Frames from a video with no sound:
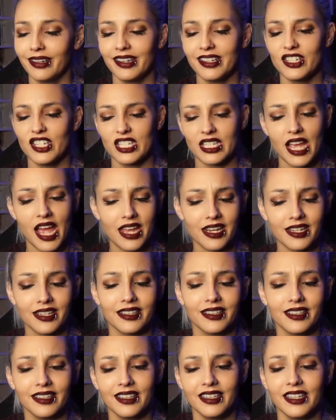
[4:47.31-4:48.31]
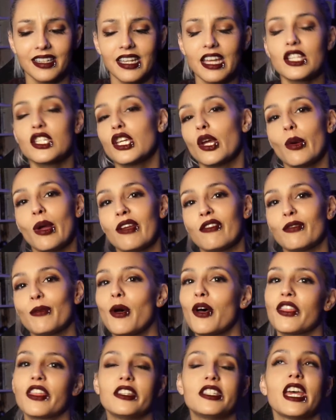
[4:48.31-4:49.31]
Just kind of gets you away from
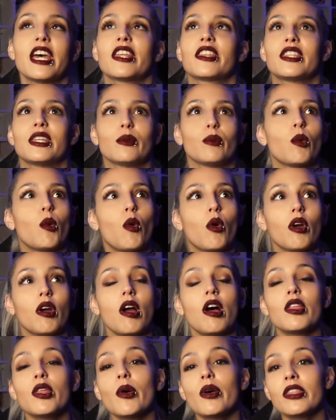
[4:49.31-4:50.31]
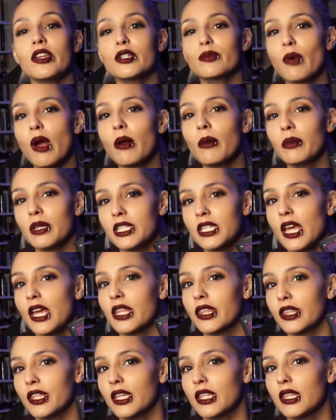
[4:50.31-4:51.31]
all the death and war, although there's probably
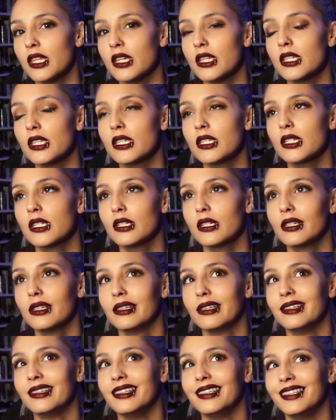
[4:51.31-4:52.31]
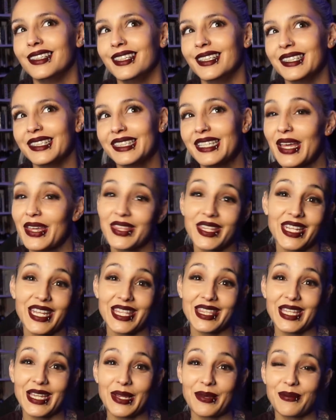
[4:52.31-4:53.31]
death in this now that I
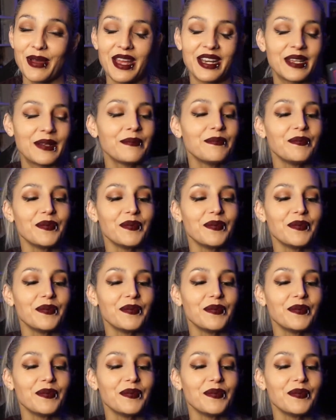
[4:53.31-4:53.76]
think about it.